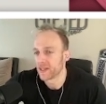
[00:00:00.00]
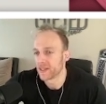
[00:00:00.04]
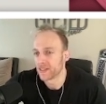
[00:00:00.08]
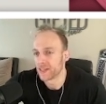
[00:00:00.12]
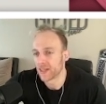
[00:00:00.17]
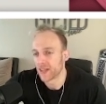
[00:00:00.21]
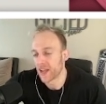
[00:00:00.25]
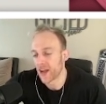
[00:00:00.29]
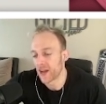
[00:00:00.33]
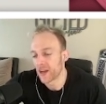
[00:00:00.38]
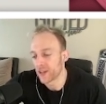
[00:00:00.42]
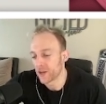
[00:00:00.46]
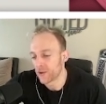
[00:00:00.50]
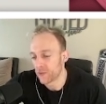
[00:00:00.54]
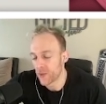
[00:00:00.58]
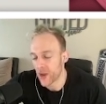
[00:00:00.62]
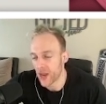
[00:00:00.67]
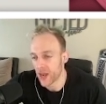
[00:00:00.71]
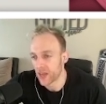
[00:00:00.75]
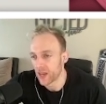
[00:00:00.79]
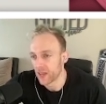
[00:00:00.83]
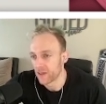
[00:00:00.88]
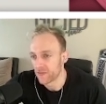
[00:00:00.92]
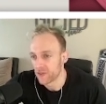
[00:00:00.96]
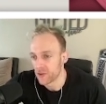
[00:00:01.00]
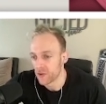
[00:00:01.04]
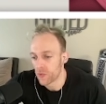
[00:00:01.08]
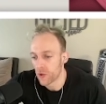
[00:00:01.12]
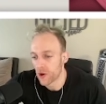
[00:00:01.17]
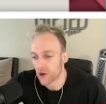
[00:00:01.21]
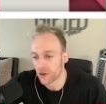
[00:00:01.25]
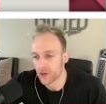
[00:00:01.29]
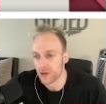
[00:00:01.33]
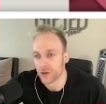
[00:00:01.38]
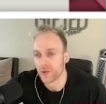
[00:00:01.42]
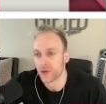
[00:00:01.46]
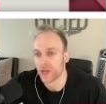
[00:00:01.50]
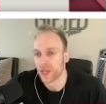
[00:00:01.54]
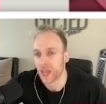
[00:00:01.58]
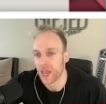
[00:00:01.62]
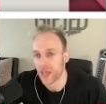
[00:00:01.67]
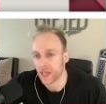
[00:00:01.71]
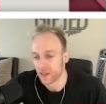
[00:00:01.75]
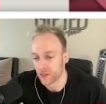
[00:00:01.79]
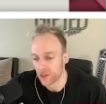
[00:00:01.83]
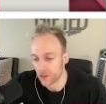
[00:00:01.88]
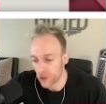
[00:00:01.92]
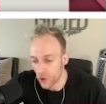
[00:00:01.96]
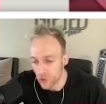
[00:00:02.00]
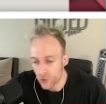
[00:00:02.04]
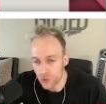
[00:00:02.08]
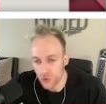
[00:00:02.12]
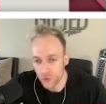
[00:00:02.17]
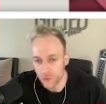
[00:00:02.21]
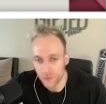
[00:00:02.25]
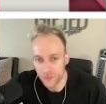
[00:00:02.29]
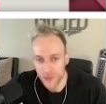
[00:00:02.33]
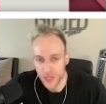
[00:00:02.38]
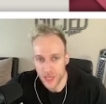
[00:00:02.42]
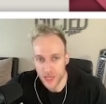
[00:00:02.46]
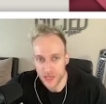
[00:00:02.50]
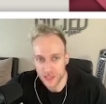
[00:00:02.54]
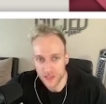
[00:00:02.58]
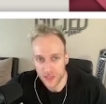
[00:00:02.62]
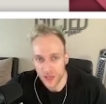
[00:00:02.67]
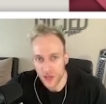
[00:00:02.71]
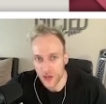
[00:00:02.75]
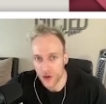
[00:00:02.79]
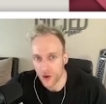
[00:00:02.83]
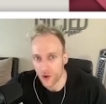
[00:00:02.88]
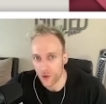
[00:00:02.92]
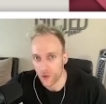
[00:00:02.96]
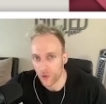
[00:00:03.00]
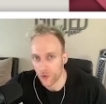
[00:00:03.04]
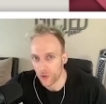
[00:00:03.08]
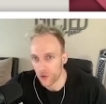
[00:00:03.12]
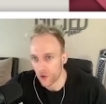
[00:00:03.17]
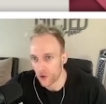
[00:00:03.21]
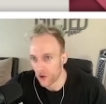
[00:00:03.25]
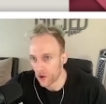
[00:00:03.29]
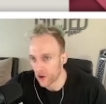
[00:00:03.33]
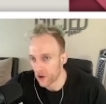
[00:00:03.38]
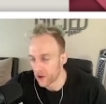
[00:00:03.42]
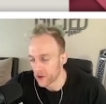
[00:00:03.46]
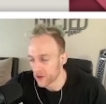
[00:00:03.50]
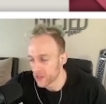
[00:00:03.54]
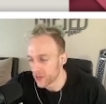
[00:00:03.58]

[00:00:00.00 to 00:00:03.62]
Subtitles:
to cutting weight if you are doing a local meet or,